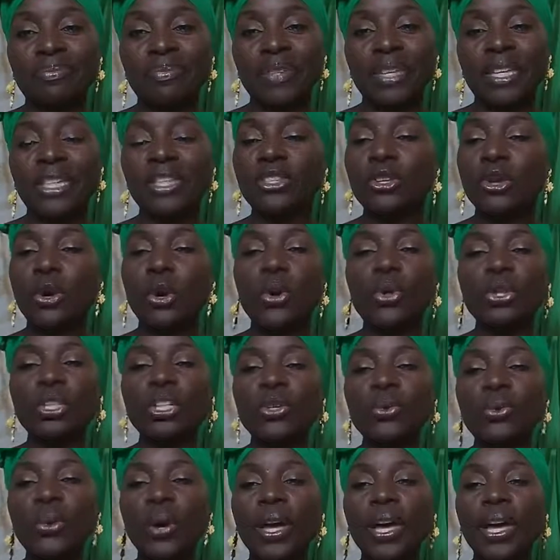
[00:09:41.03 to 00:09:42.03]
It's the
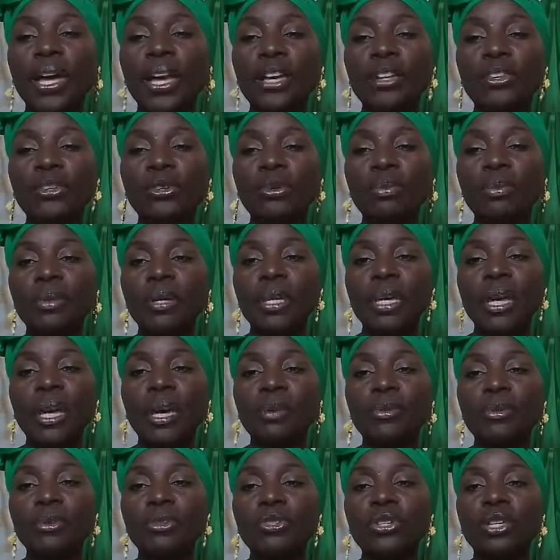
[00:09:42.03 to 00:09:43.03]
only way you'll be
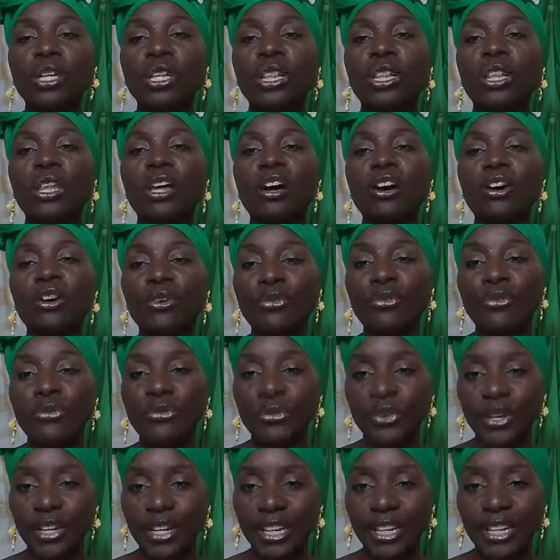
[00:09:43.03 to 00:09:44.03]
able to love
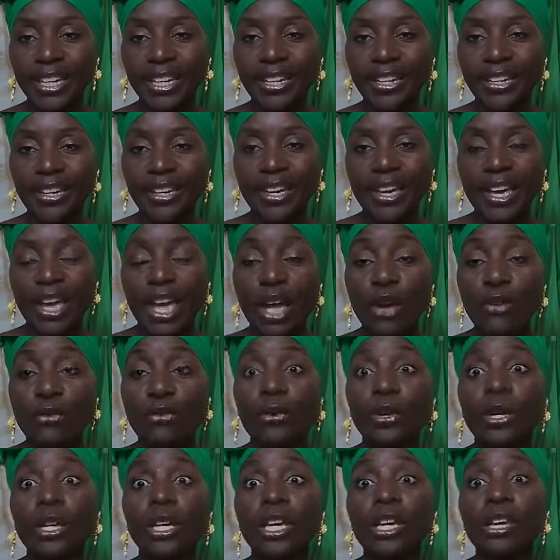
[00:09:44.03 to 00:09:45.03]
freely and
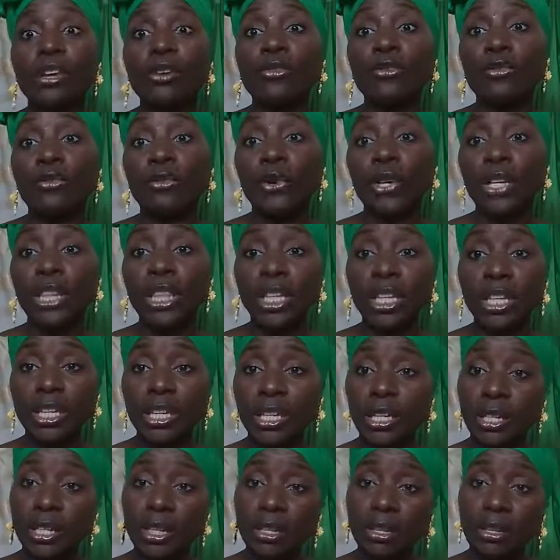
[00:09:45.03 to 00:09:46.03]
forgive
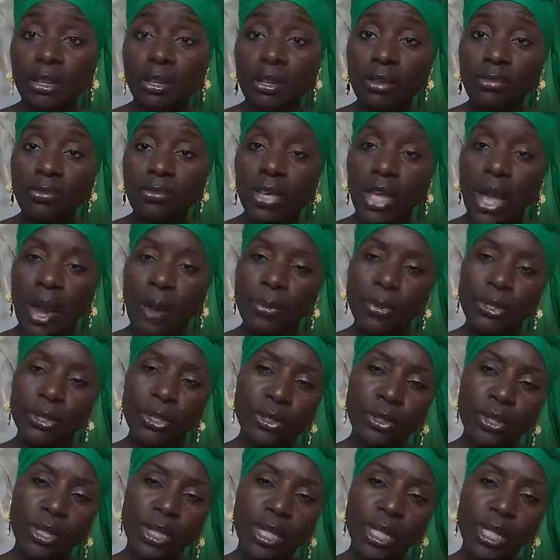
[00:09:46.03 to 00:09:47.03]
freely if the
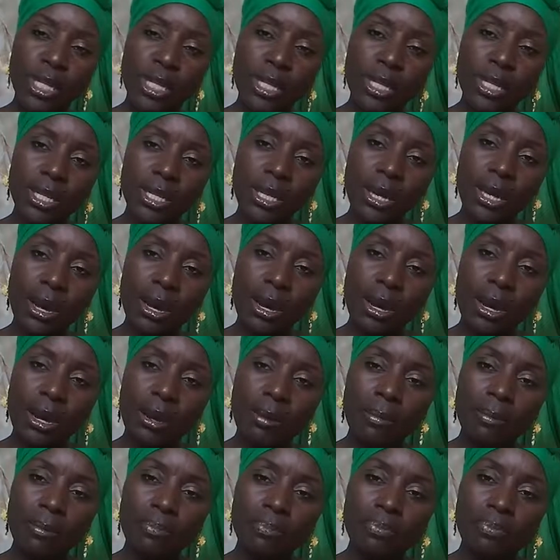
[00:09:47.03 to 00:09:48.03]
opportunity,
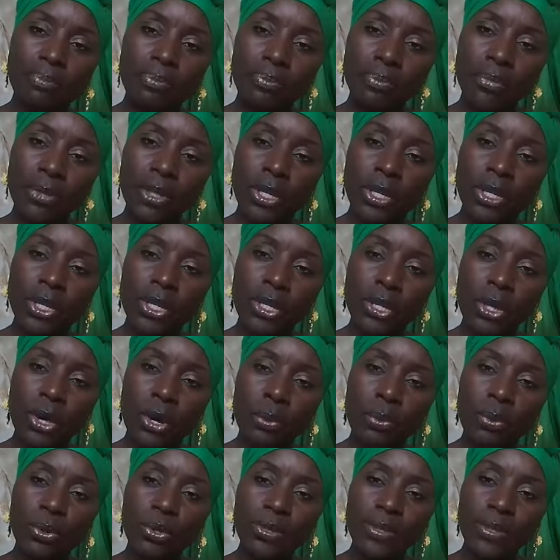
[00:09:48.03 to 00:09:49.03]

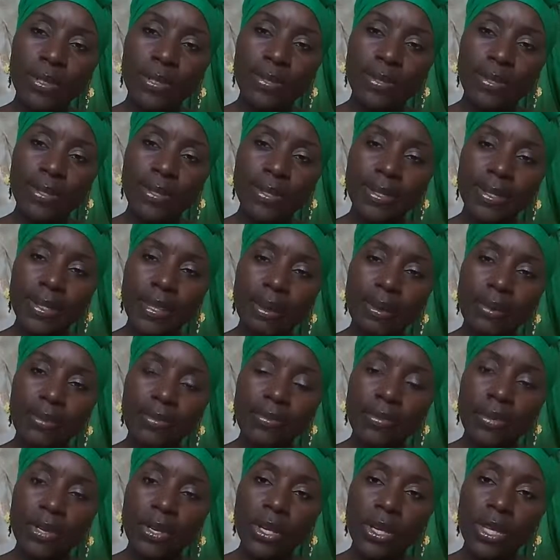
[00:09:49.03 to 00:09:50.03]
presents itself.
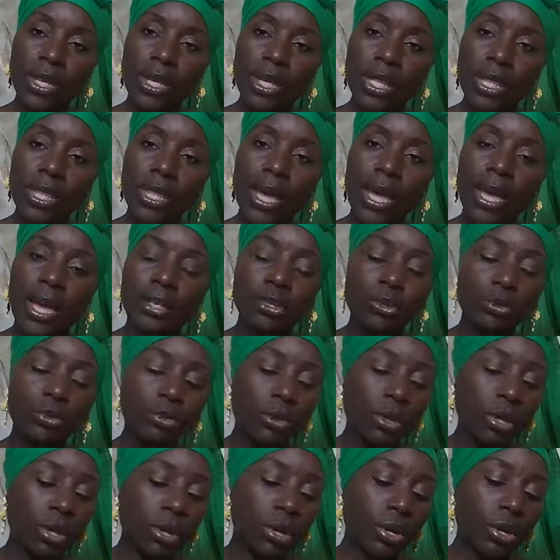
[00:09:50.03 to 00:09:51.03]
That you
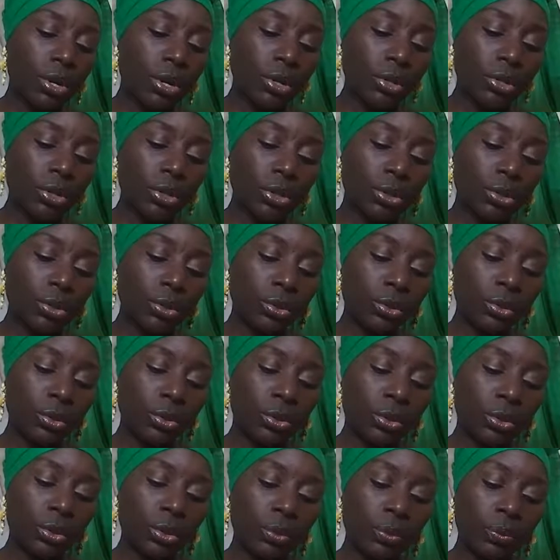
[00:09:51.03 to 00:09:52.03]
learn
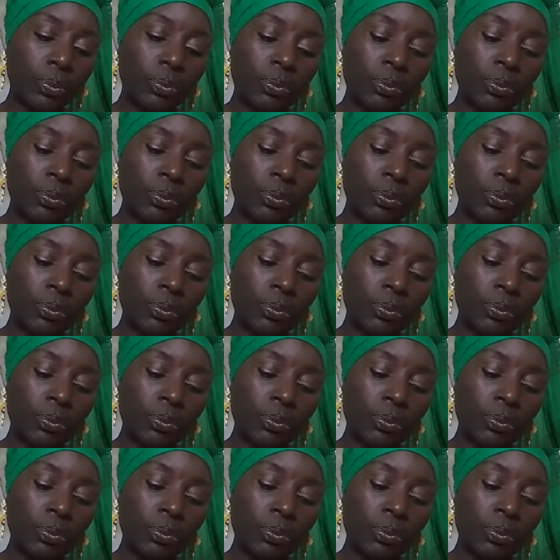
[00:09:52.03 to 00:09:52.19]
to